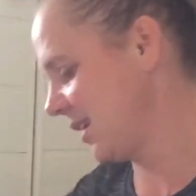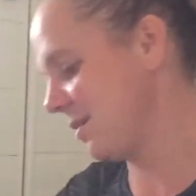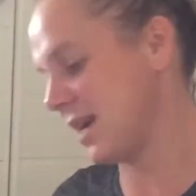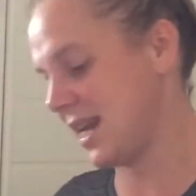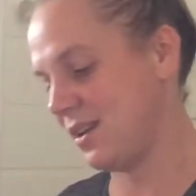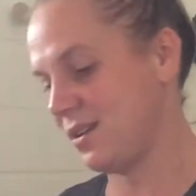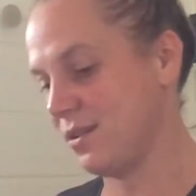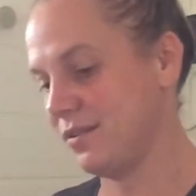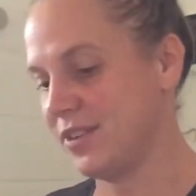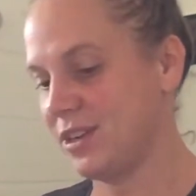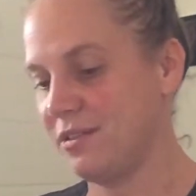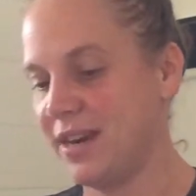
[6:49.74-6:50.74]
You might know
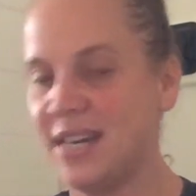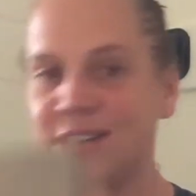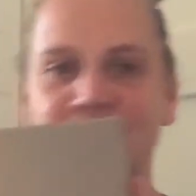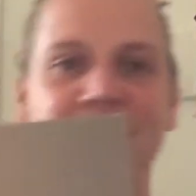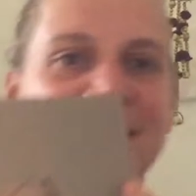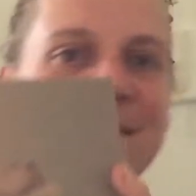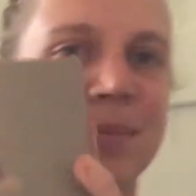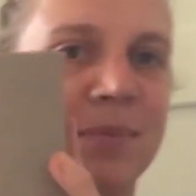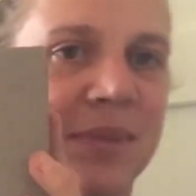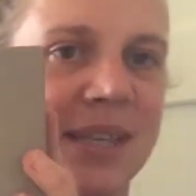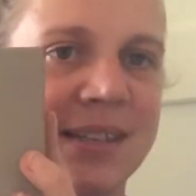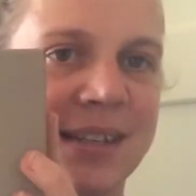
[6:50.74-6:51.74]
of it already. So
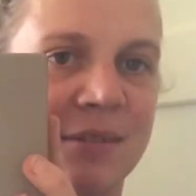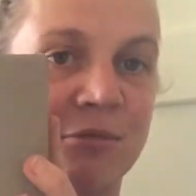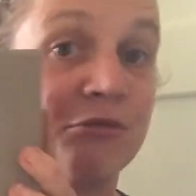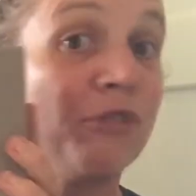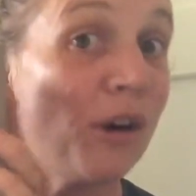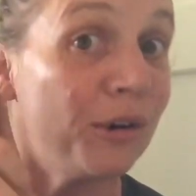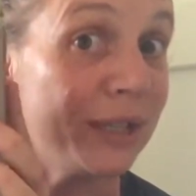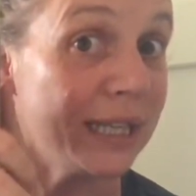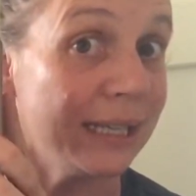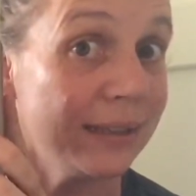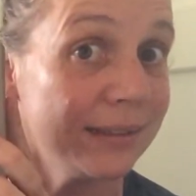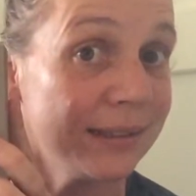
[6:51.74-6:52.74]
these are
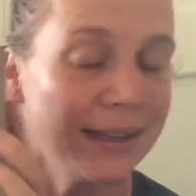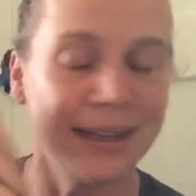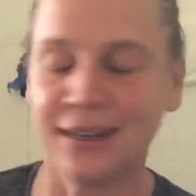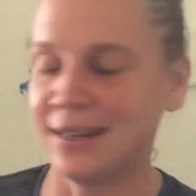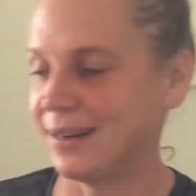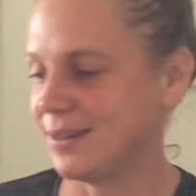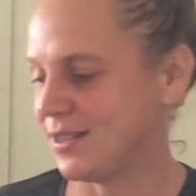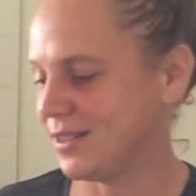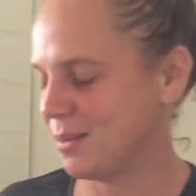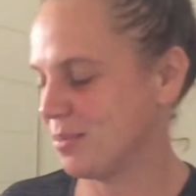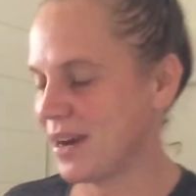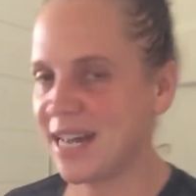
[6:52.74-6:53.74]
Rollies, which is
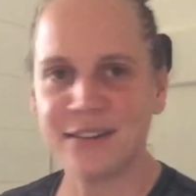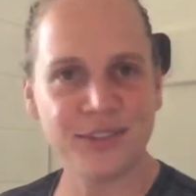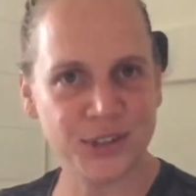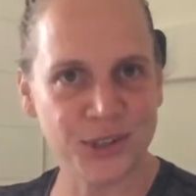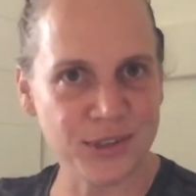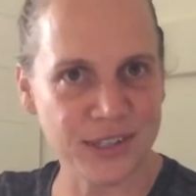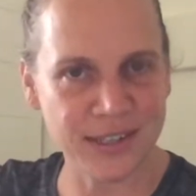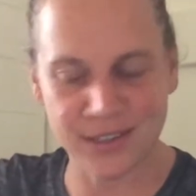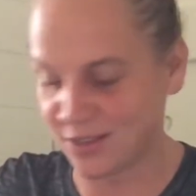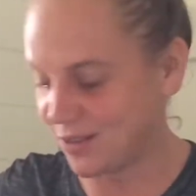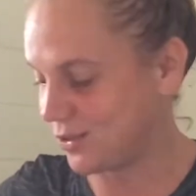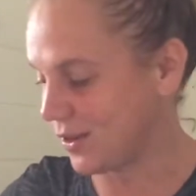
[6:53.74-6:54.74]
the brand of shoes, and
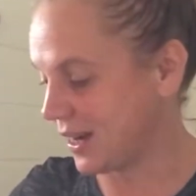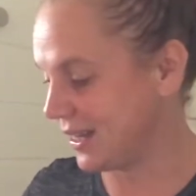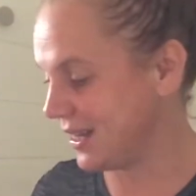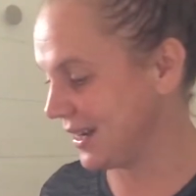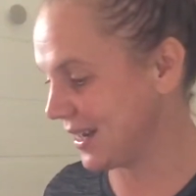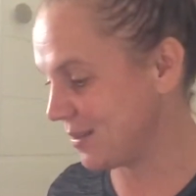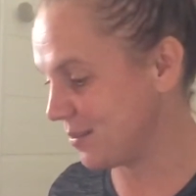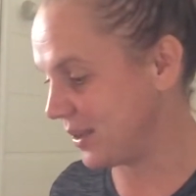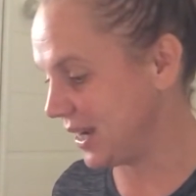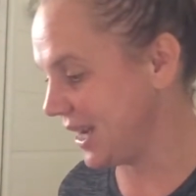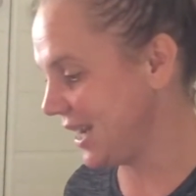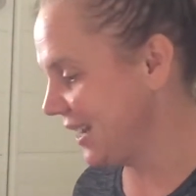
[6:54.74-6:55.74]
it's an Australian
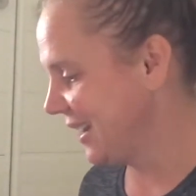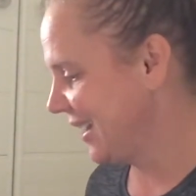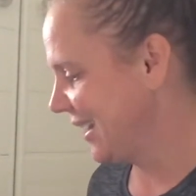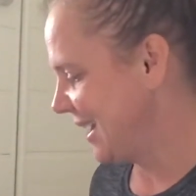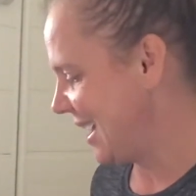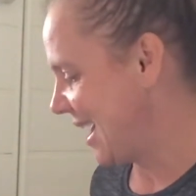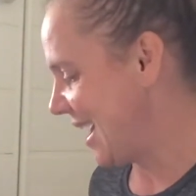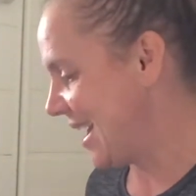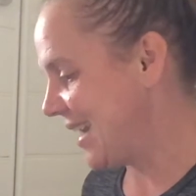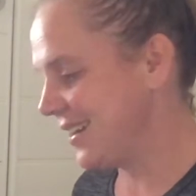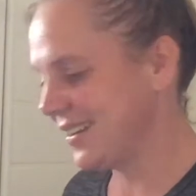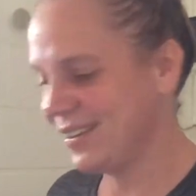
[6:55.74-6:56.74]
company.
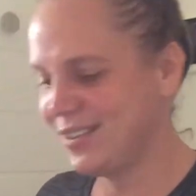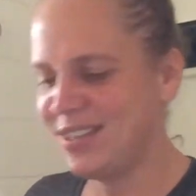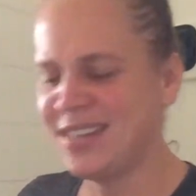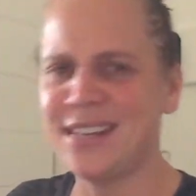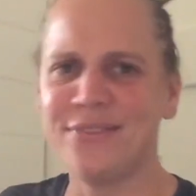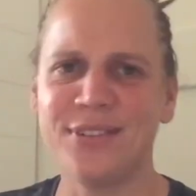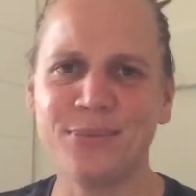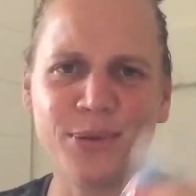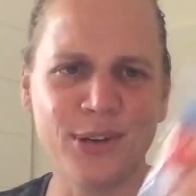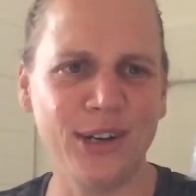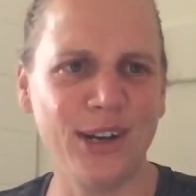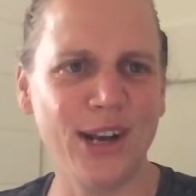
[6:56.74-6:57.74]
And she's even
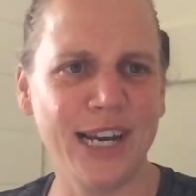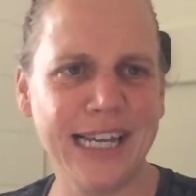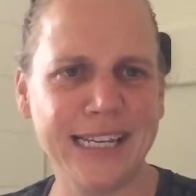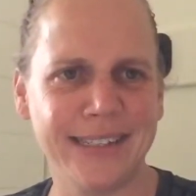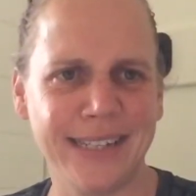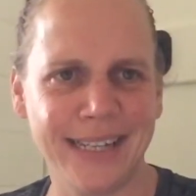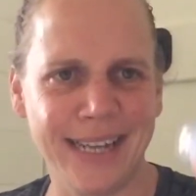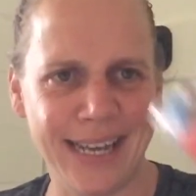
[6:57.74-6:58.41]
put lollies in